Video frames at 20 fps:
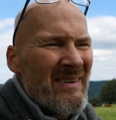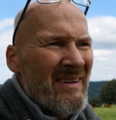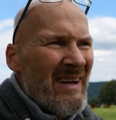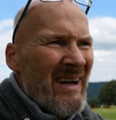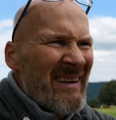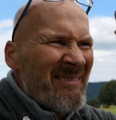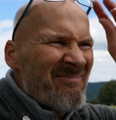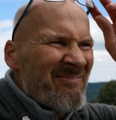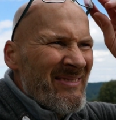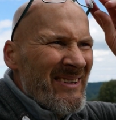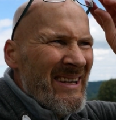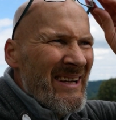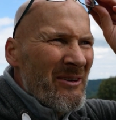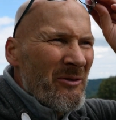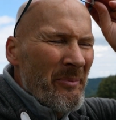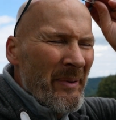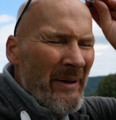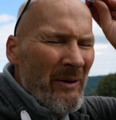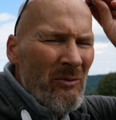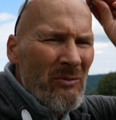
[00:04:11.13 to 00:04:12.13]
I'm a little
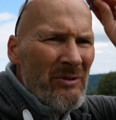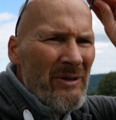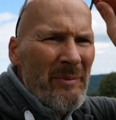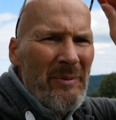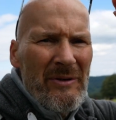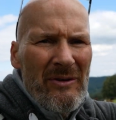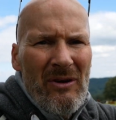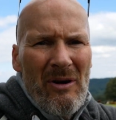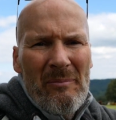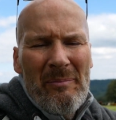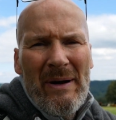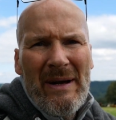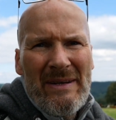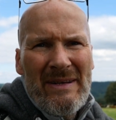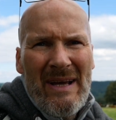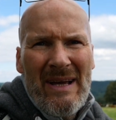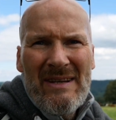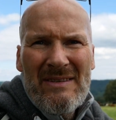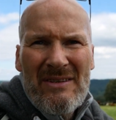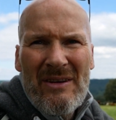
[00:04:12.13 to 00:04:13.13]
bit hungry, but not bad
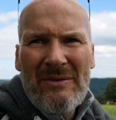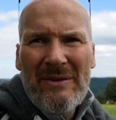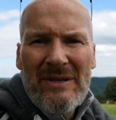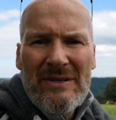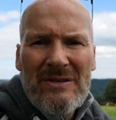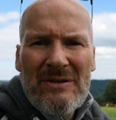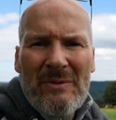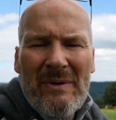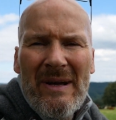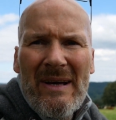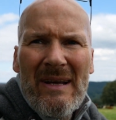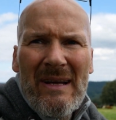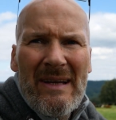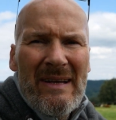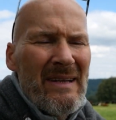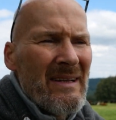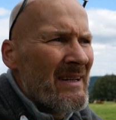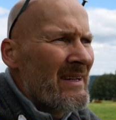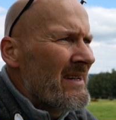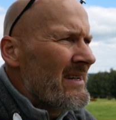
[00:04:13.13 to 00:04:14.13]
yet. It's only too early.
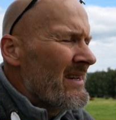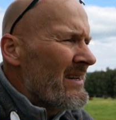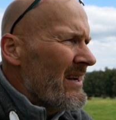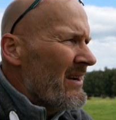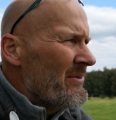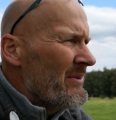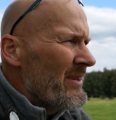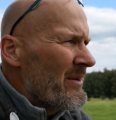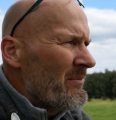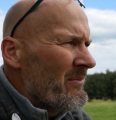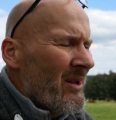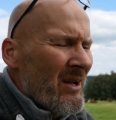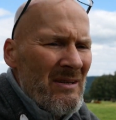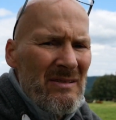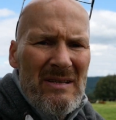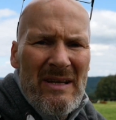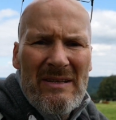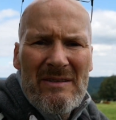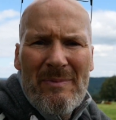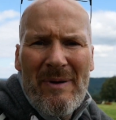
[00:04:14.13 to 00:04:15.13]
Only, like I
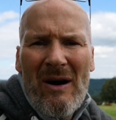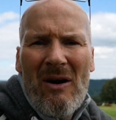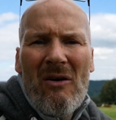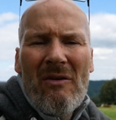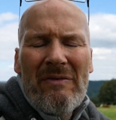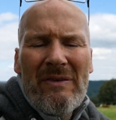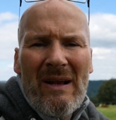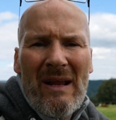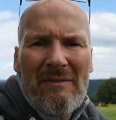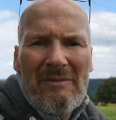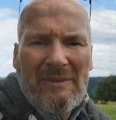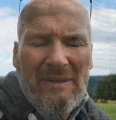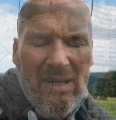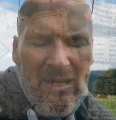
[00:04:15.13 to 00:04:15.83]
say, it's about 11:30 now.